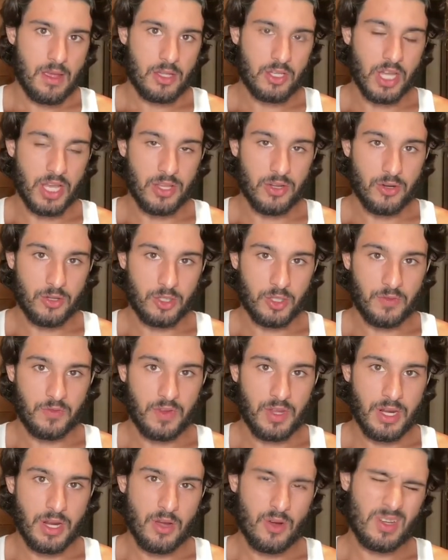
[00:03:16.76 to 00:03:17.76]
Jalen
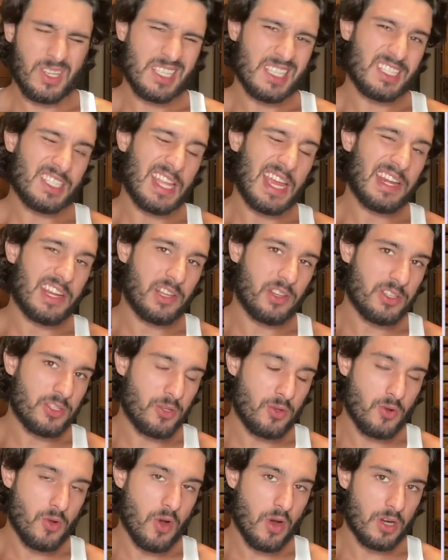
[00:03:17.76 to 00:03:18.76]
Hood-Schifino, because it's technically
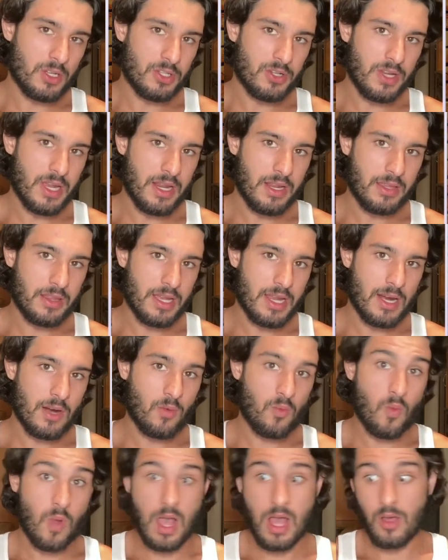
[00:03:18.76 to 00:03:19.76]
two guards you're getting there,
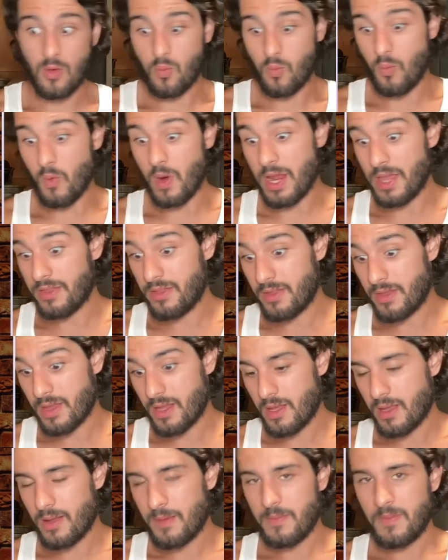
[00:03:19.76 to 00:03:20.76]
while with
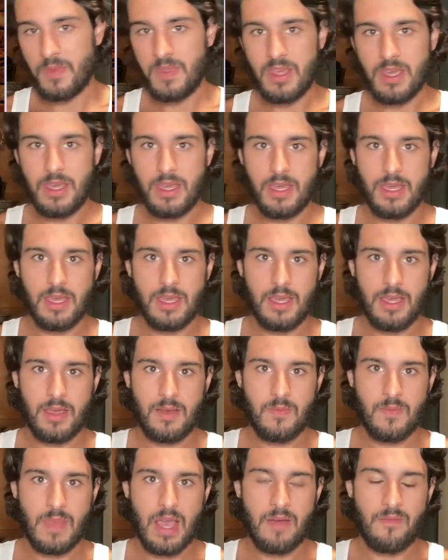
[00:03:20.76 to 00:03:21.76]

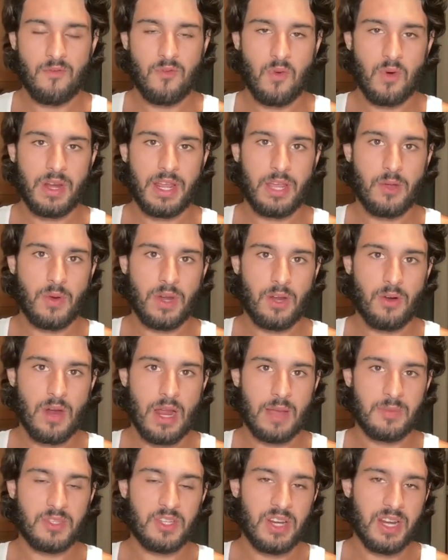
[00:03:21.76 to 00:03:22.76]
the Evan Fournier, Quinn
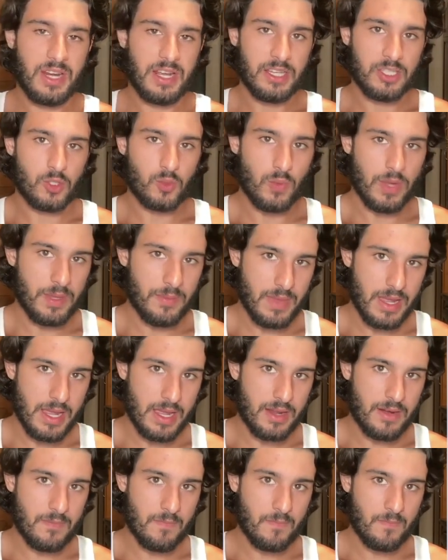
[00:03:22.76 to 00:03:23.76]
Grimes, you're getting a
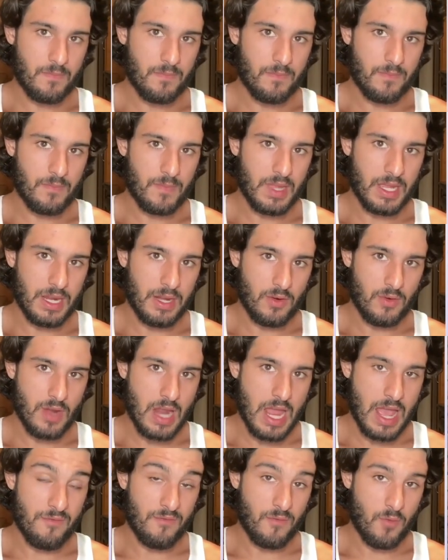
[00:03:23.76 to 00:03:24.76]
swingman in
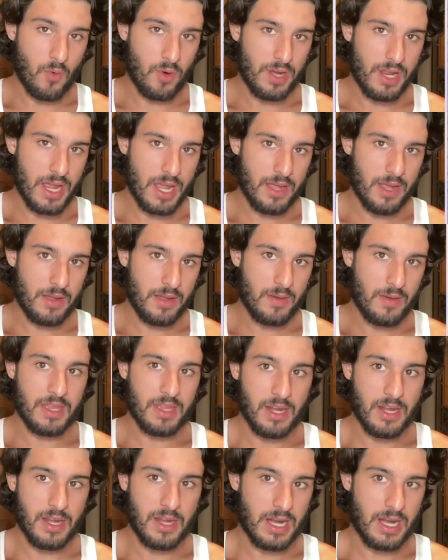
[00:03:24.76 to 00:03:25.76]
Evan Fournier, and
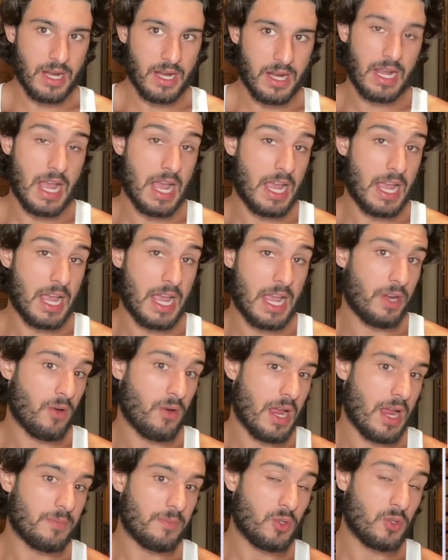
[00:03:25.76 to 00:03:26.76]
then you're getting a guy in Quinn
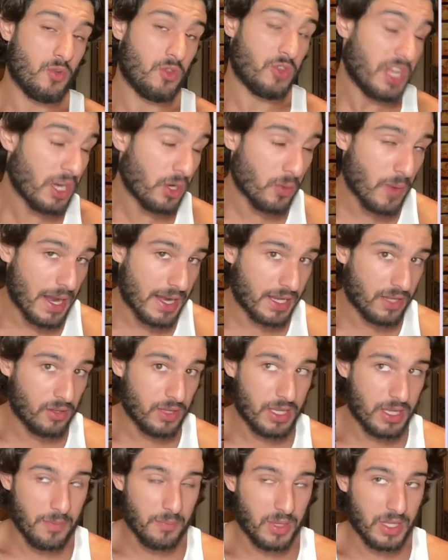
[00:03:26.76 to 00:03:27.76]
Grimes who
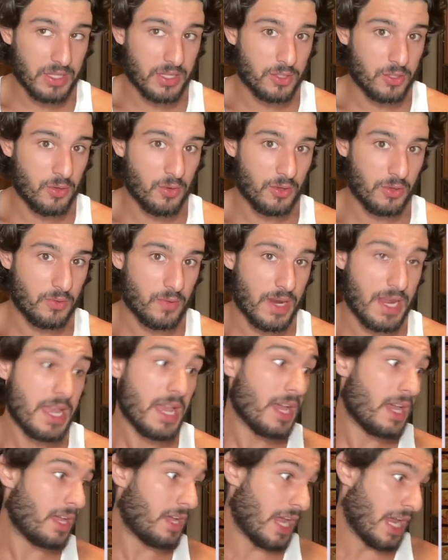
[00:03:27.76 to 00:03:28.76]
theoretically can play the two or three.
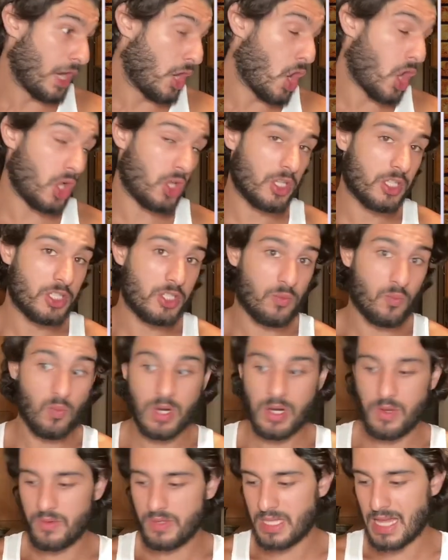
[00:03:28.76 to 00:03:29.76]
In college,
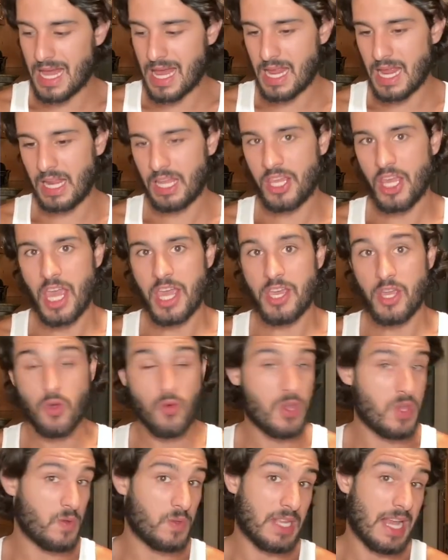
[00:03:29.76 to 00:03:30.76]
when he was at K
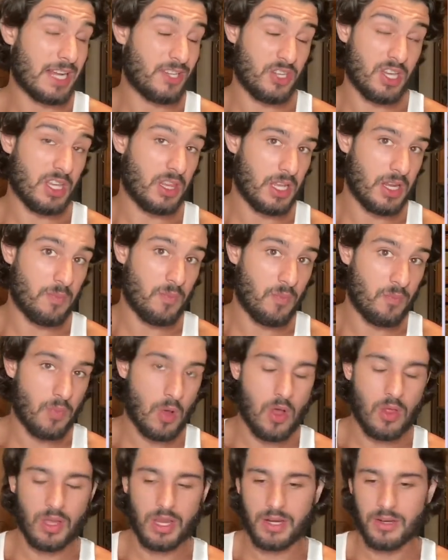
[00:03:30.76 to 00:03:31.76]
U, he was actually a lead
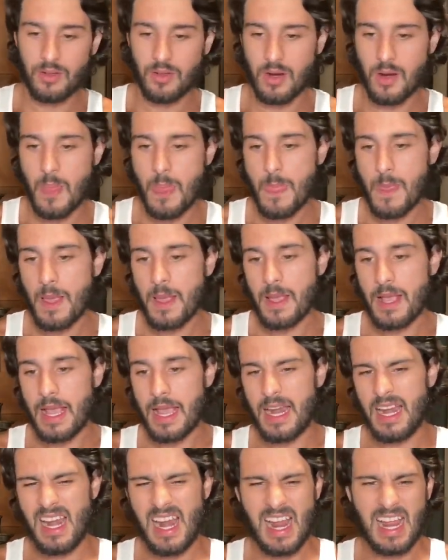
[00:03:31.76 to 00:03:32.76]
ball handler,
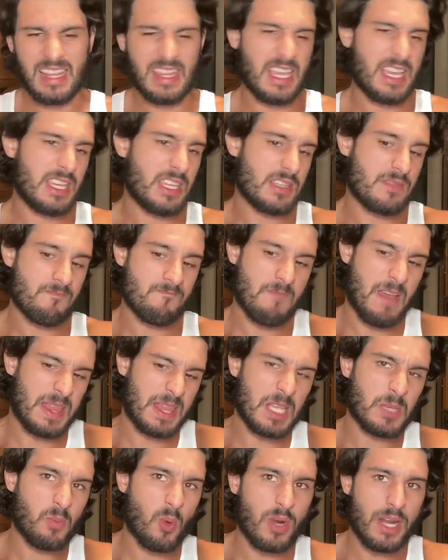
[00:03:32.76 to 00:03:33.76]
and I think he, at
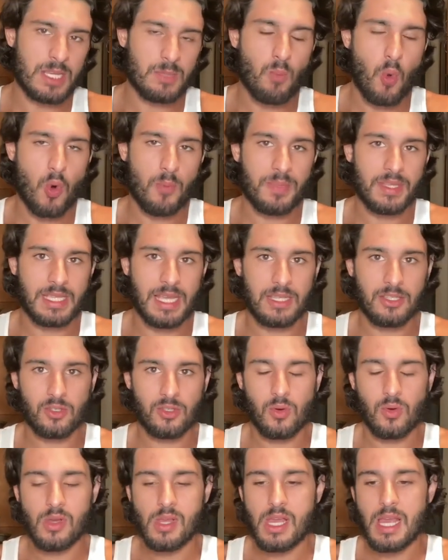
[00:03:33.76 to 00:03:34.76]
this point, has more
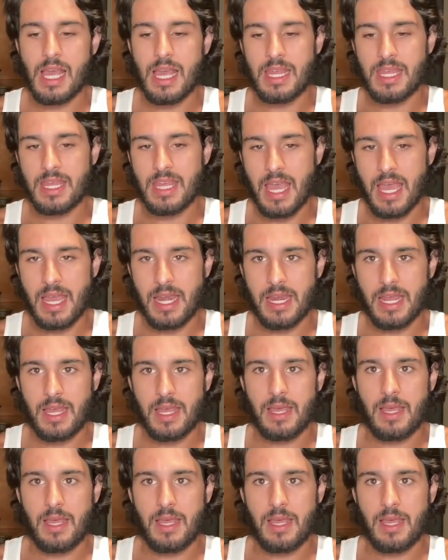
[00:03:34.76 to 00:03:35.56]
potential than